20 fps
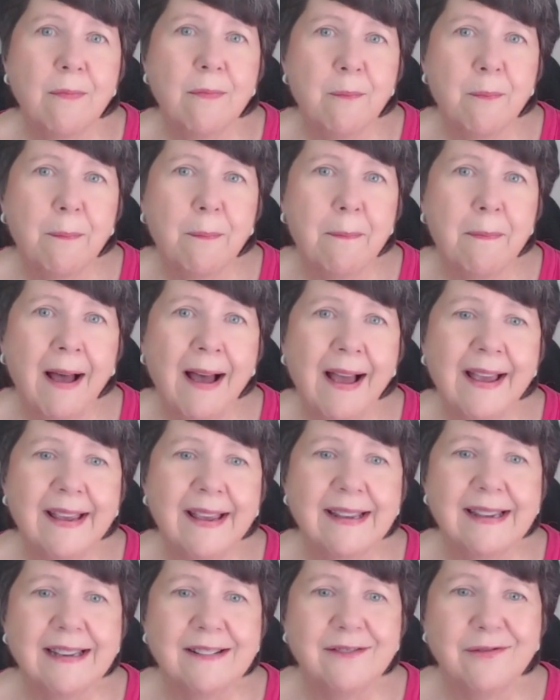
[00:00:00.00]

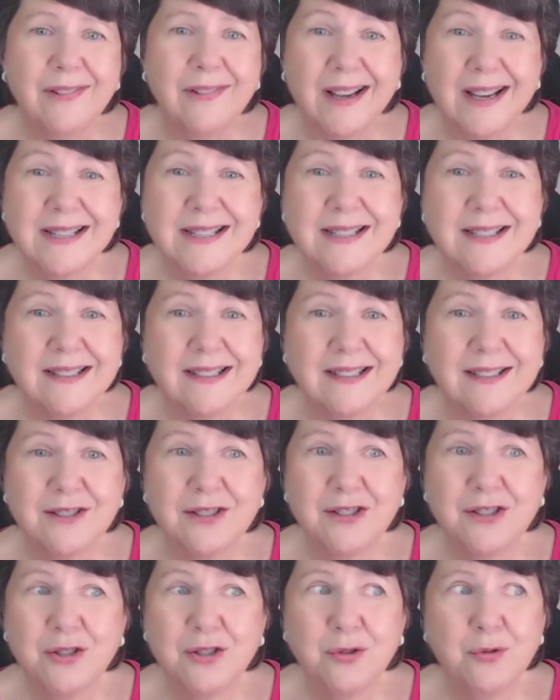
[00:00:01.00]
my advice is
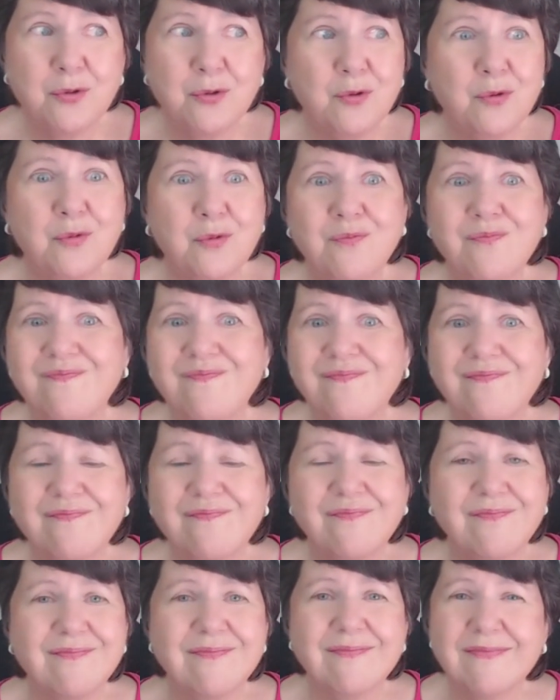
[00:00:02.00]
to
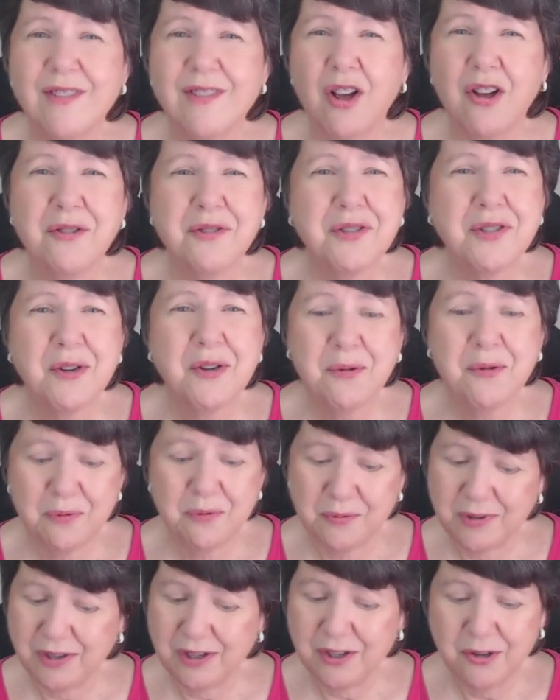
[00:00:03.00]
also,
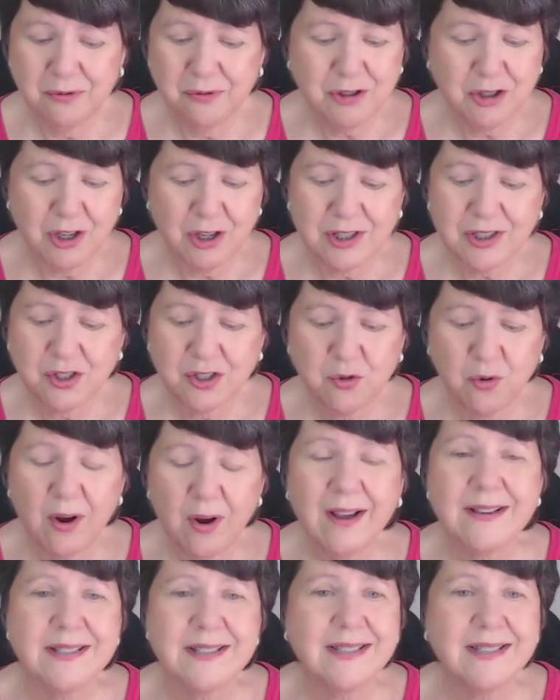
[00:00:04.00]
just trust